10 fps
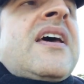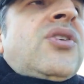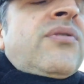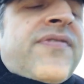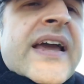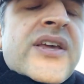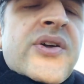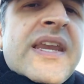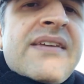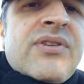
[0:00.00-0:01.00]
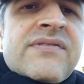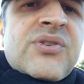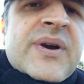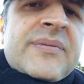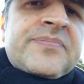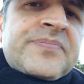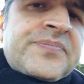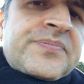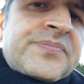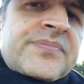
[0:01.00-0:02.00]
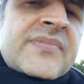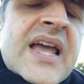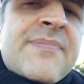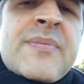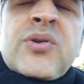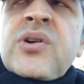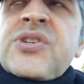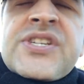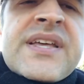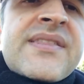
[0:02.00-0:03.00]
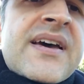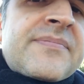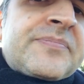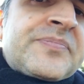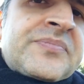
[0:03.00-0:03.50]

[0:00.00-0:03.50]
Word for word: you'll find good and evil everywhere, and people don't understand that.